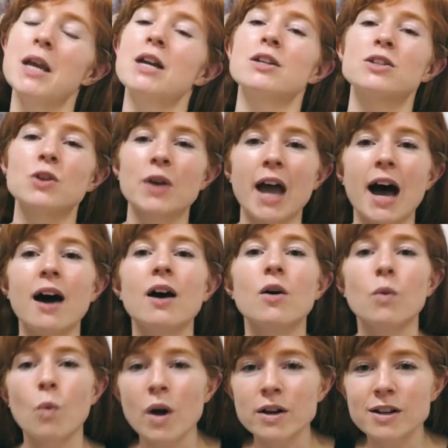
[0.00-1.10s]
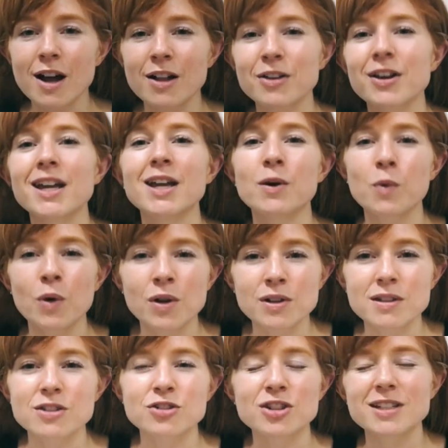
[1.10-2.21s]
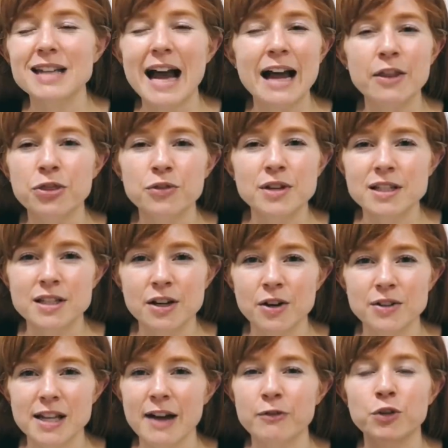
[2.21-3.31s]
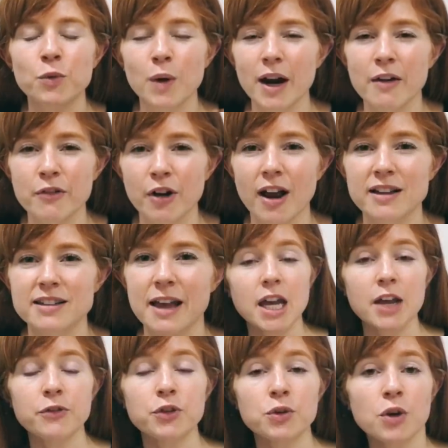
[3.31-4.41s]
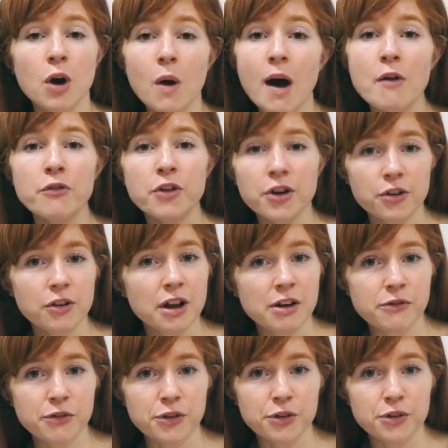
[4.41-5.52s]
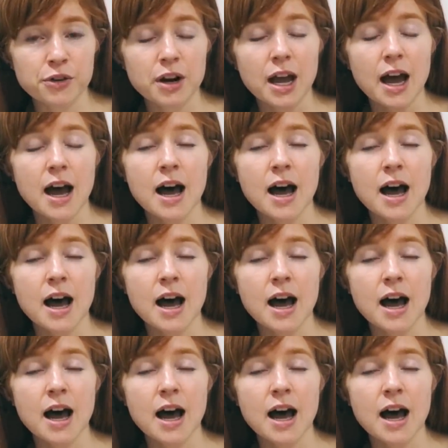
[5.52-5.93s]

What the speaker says: So yeah, $1 equals, just add 3 zeros after whatever I say. If you go out for Korean food,